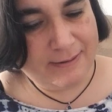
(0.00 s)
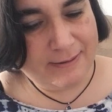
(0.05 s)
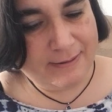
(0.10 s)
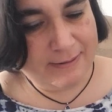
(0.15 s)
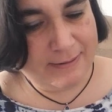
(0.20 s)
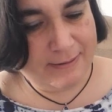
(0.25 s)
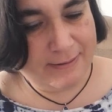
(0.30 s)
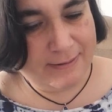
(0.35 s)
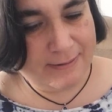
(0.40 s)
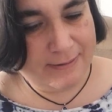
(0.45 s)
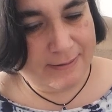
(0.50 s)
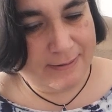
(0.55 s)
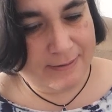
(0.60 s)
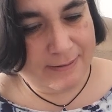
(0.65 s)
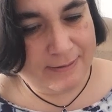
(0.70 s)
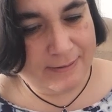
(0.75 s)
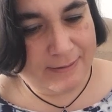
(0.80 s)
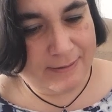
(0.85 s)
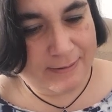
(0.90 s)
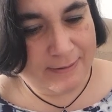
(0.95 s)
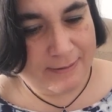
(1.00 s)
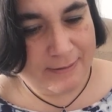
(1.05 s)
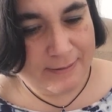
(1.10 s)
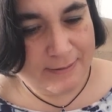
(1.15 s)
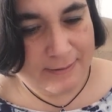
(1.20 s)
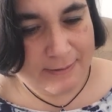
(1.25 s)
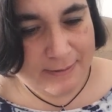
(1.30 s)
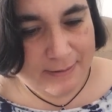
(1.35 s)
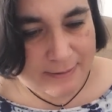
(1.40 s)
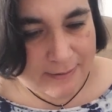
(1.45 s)

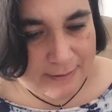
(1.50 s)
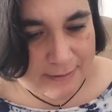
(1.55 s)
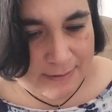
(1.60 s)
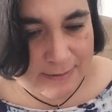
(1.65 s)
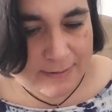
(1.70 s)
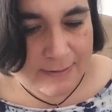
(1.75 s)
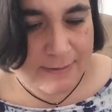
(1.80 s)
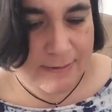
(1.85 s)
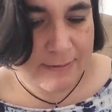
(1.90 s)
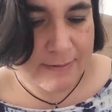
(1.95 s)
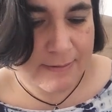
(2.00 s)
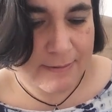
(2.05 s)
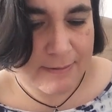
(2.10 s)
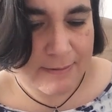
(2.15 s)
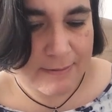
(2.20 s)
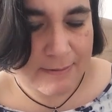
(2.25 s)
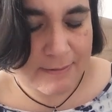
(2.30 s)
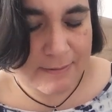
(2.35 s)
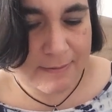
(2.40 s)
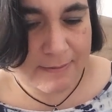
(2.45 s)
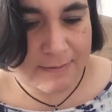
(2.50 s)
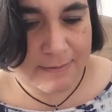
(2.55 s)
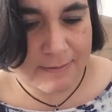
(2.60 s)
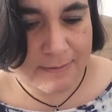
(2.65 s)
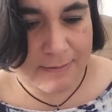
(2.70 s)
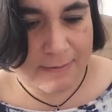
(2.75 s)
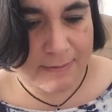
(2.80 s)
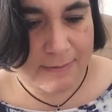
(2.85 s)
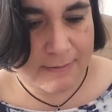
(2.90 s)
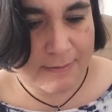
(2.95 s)

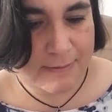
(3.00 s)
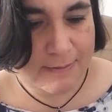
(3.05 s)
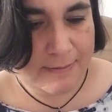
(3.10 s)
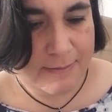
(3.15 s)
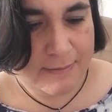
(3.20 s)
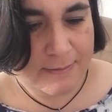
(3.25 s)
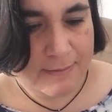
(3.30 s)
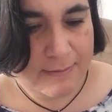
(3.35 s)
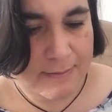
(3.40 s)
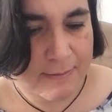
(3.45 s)
No one is speaking in this clip.